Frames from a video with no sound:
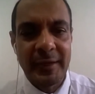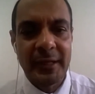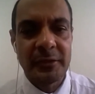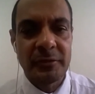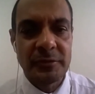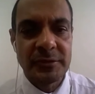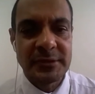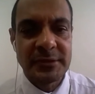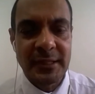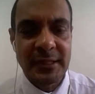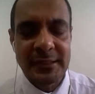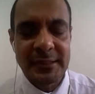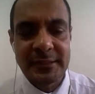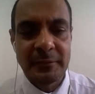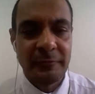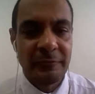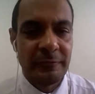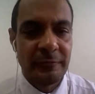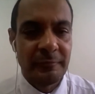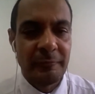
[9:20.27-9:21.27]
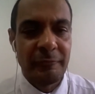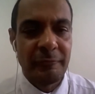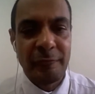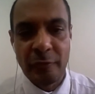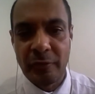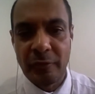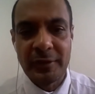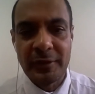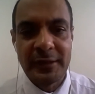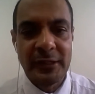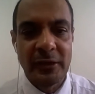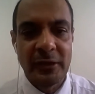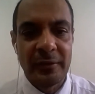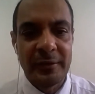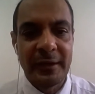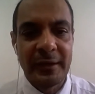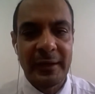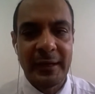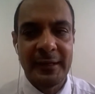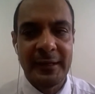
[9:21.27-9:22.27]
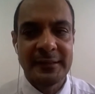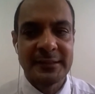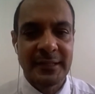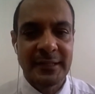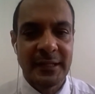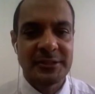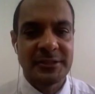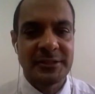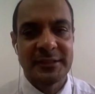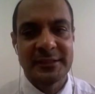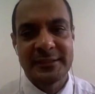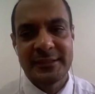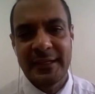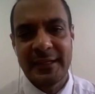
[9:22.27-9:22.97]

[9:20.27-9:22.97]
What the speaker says: enthusiasm for the online sessions,